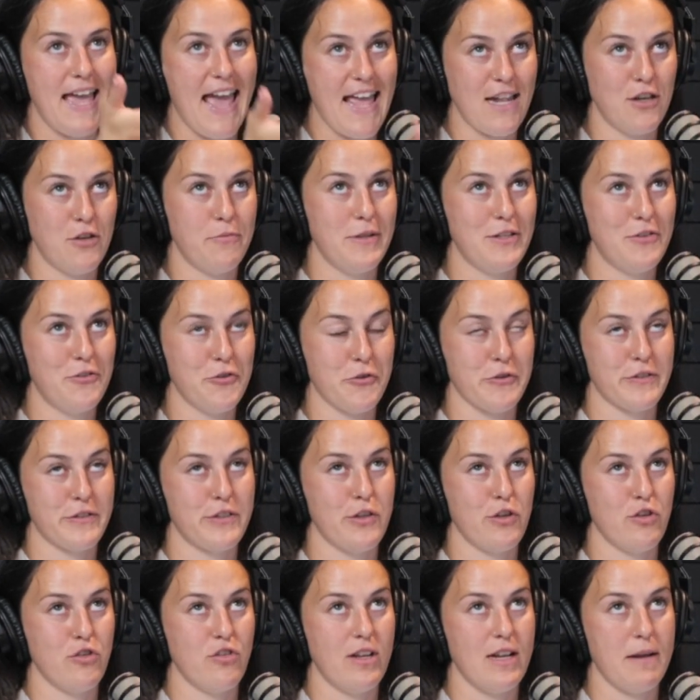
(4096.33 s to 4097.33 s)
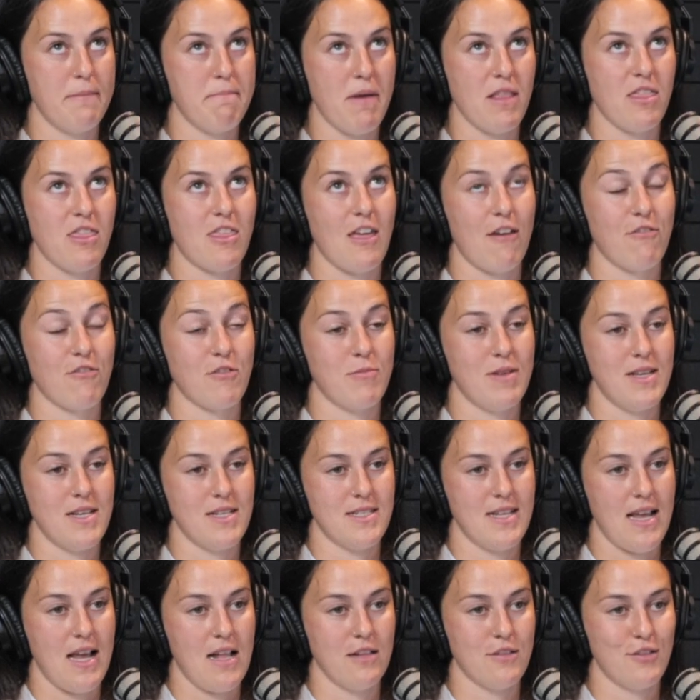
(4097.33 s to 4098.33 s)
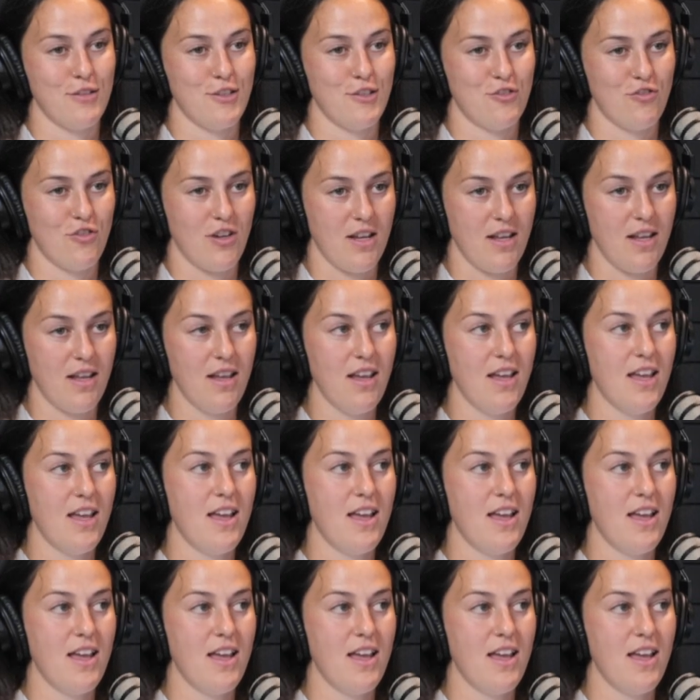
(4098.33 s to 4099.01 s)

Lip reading: endometriosis surgery a month after my ACL surgery.